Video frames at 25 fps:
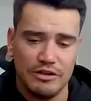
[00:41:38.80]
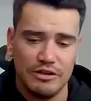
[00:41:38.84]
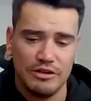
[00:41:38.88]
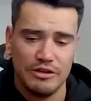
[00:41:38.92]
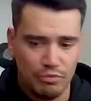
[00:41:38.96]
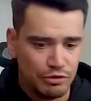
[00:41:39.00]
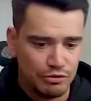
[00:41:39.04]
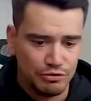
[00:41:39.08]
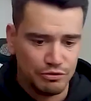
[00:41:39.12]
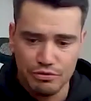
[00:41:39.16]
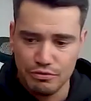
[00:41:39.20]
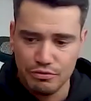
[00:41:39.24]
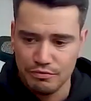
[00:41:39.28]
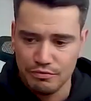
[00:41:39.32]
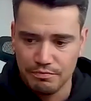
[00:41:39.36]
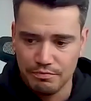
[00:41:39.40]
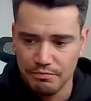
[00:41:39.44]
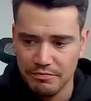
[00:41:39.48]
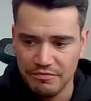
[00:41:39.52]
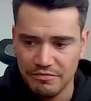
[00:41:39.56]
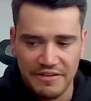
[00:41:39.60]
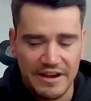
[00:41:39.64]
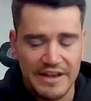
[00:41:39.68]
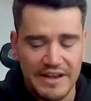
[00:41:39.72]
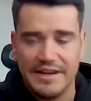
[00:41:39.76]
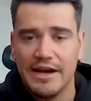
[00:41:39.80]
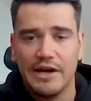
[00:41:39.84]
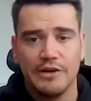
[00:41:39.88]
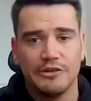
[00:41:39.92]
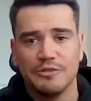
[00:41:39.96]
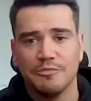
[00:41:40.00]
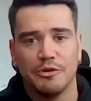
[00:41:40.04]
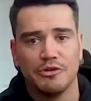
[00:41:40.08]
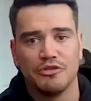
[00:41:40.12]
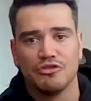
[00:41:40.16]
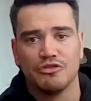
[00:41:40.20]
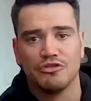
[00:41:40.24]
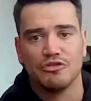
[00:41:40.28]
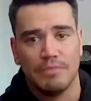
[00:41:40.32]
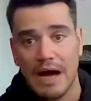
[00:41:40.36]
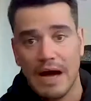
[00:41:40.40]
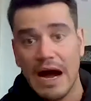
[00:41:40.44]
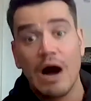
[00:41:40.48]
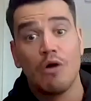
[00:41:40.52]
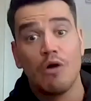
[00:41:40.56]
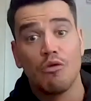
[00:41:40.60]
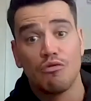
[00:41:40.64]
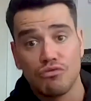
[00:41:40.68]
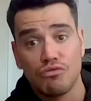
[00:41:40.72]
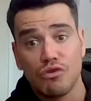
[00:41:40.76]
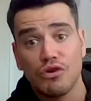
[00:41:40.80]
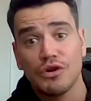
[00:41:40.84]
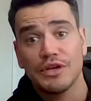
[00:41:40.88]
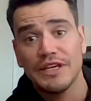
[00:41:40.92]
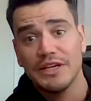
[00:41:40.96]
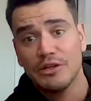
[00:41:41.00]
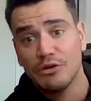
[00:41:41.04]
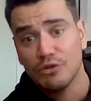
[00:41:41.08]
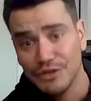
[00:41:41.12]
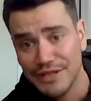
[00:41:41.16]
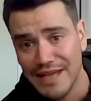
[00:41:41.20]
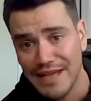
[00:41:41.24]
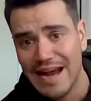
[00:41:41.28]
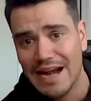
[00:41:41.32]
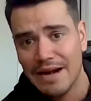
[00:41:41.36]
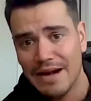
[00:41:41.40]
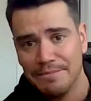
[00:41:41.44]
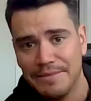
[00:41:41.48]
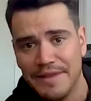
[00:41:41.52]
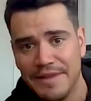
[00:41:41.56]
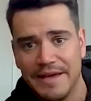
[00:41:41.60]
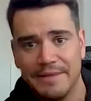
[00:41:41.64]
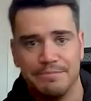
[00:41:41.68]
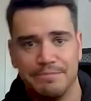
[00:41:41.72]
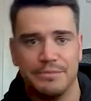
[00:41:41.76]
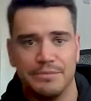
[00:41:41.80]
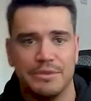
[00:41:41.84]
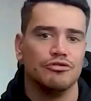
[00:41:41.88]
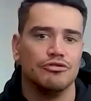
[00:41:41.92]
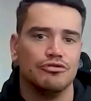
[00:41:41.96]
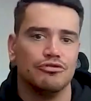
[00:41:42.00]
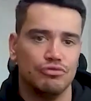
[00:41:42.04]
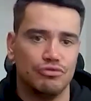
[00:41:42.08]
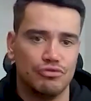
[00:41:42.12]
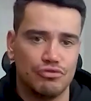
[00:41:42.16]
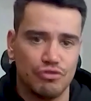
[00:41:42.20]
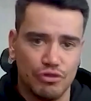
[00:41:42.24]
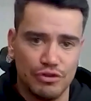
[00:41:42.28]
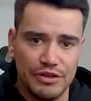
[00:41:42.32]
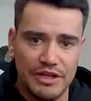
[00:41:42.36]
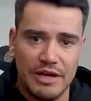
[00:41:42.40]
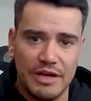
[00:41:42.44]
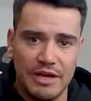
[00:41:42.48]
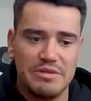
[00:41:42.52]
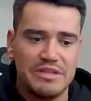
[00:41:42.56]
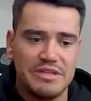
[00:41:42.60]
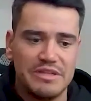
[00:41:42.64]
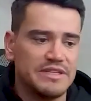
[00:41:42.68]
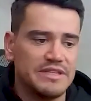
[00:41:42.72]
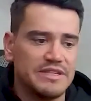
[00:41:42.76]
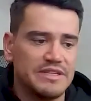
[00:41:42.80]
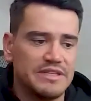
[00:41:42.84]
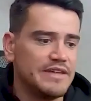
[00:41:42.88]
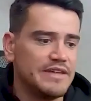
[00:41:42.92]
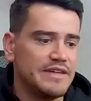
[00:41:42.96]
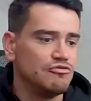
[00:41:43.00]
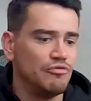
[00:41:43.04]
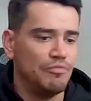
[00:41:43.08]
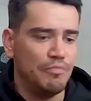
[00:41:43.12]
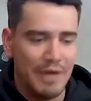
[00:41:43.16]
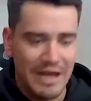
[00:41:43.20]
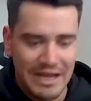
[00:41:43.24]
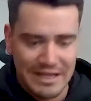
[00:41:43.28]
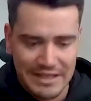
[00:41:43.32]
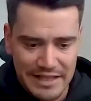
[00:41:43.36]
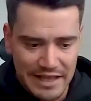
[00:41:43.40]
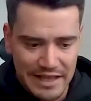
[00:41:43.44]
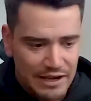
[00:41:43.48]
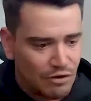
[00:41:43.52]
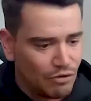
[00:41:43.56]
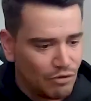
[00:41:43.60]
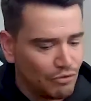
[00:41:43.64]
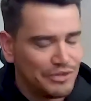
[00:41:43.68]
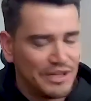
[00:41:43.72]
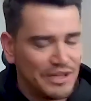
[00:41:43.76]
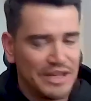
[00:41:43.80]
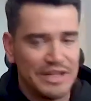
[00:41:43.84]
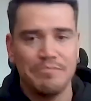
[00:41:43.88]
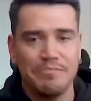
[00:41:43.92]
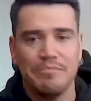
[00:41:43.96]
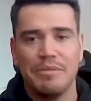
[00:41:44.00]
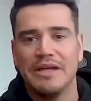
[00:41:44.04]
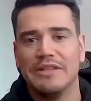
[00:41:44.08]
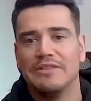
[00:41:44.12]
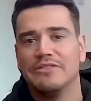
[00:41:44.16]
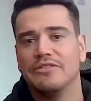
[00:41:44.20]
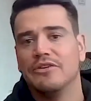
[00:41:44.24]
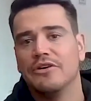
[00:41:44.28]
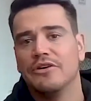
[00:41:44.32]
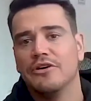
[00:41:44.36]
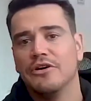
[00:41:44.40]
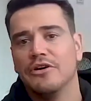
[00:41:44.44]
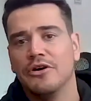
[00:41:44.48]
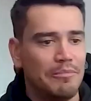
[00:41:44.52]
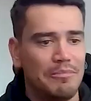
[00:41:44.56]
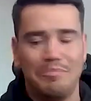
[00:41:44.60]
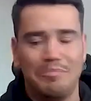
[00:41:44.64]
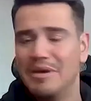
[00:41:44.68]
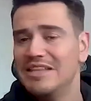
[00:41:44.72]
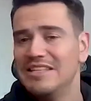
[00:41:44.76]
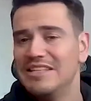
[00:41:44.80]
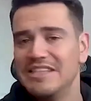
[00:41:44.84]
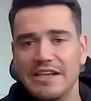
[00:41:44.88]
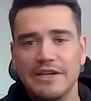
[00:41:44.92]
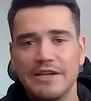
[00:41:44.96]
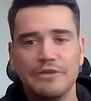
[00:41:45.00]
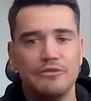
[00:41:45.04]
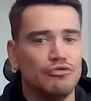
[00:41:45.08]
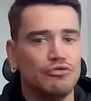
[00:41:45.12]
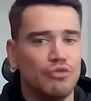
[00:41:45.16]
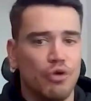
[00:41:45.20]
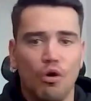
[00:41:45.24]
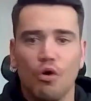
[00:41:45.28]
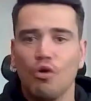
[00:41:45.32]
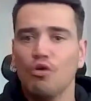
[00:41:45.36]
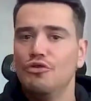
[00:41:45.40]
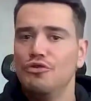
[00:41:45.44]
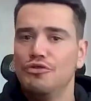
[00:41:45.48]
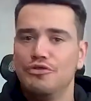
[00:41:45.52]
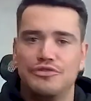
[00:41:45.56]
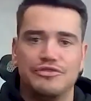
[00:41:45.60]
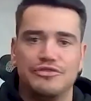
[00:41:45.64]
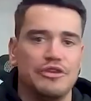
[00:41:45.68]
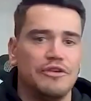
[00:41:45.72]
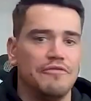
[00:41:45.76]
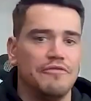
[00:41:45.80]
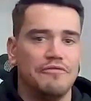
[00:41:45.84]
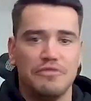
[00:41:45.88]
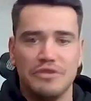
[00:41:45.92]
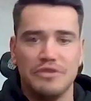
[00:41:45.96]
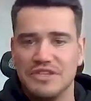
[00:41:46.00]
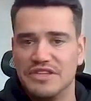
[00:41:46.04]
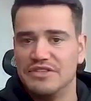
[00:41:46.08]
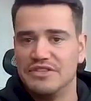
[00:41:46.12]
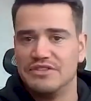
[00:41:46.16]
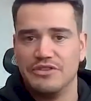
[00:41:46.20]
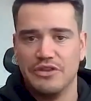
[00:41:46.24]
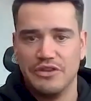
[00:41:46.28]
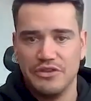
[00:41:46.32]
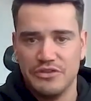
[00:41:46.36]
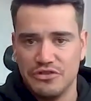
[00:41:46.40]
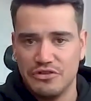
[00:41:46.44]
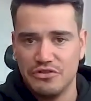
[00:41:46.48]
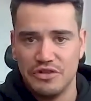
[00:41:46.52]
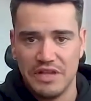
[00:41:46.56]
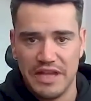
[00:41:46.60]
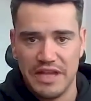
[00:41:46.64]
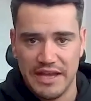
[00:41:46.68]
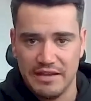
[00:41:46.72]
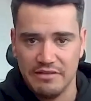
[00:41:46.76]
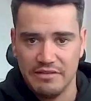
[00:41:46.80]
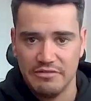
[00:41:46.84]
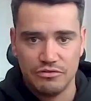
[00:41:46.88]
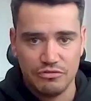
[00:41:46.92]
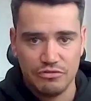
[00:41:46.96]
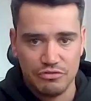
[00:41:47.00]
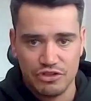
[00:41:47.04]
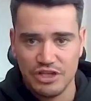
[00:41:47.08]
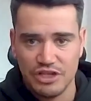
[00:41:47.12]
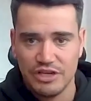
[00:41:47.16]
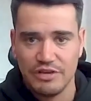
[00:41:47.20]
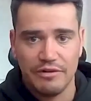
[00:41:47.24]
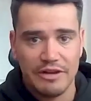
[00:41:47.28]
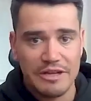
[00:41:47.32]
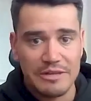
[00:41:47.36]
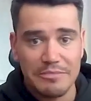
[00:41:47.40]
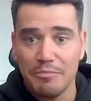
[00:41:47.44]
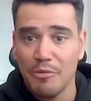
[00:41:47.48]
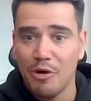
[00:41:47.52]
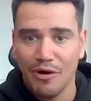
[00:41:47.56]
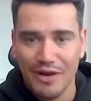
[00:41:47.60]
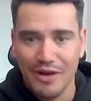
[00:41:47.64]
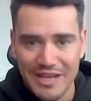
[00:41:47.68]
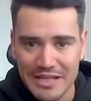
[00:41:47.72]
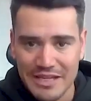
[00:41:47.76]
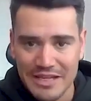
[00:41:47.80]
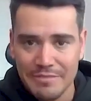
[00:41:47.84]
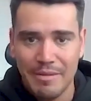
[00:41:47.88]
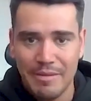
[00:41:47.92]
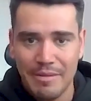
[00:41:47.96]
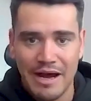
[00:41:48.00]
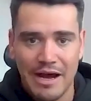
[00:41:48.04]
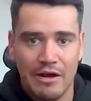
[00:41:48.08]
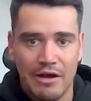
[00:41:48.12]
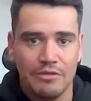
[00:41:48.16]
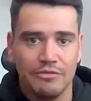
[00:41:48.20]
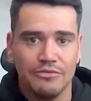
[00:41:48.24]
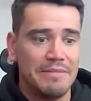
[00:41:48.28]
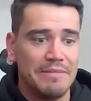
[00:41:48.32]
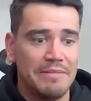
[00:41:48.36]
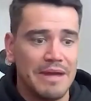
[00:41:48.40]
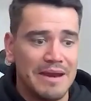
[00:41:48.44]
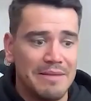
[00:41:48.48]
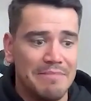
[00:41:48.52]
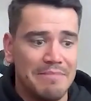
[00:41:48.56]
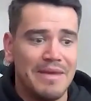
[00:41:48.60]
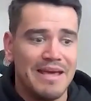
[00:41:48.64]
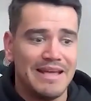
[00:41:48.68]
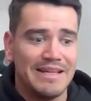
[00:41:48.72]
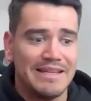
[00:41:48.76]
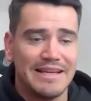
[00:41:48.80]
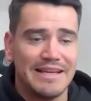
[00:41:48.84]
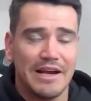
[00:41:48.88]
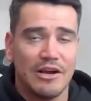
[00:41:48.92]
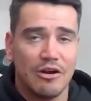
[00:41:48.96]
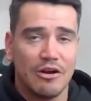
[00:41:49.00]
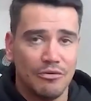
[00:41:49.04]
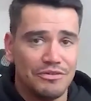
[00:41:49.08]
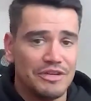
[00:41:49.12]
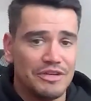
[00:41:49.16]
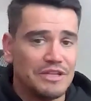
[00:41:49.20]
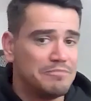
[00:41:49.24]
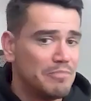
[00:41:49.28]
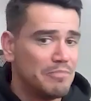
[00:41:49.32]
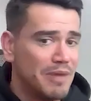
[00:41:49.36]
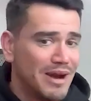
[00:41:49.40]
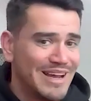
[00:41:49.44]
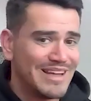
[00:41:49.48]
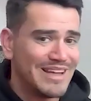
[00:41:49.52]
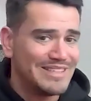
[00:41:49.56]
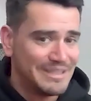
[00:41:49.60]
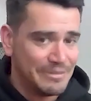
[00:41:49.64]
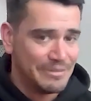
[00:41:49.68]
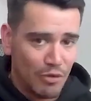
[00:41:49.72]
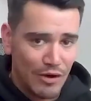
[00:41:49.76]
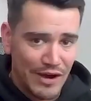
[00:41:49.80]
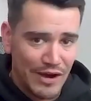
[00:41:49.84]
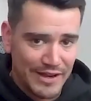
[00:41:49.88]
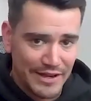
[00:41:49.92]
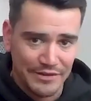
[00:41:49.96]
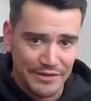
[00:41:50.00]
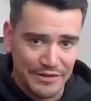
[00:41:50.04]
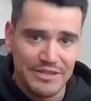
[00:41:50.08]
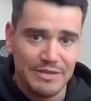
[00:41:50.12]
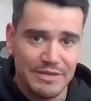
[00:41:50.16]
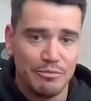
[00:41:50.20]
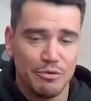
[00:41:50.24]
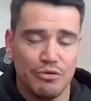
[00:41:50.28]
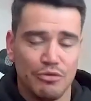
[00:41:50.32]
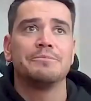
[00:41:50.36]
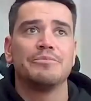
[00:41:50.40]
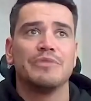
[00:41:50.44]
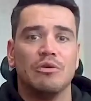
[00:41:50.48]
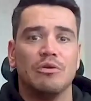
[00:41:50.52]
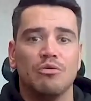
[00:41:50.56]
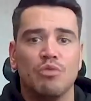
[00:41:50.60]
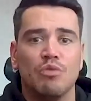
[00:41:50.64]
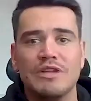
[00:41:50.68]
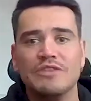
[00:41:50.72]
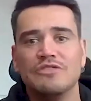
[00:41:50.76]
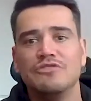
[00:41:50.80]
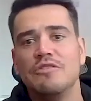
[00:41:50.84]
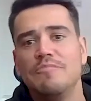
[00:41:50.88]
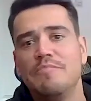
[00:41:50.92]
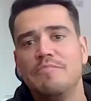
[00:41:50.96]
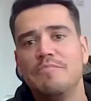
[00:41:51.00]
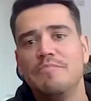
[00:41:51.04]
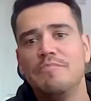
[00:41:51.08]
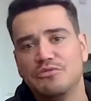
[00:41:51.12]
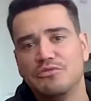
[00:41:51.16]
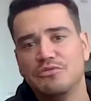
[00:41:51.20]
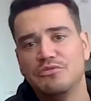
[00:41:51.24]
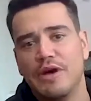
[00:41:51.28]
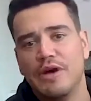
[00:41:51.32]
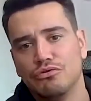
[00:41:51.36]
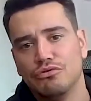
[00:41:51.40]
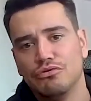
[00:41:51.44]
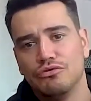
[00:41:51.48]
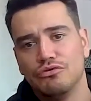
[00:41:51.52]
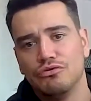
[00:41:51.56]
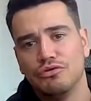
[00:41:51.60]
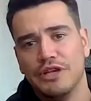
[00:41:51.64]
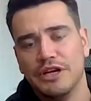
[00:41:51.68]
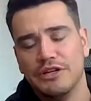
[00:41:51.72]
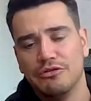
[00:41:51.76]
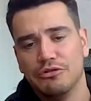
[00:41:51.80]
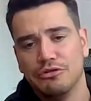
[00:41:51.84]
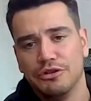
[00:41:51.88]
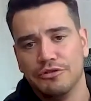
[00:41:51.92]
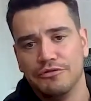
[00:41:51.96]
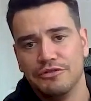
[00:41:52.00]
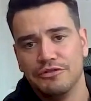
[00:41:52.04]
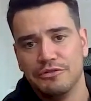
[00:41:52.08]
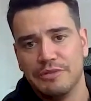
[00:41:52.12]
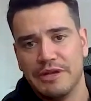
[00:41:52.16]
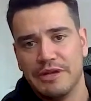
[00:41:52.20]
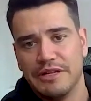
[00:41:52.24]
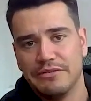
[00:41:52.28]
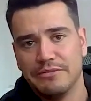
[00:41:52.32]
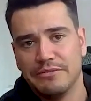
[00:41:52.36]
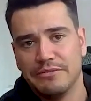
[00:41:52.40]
want to find out about how Rockee could help them to grow their business, to make their content better, basically to do all the stuff we discussed today, to generate more inbounds and make their content marketing more accountable, what's the best way to get hold of you, Matt?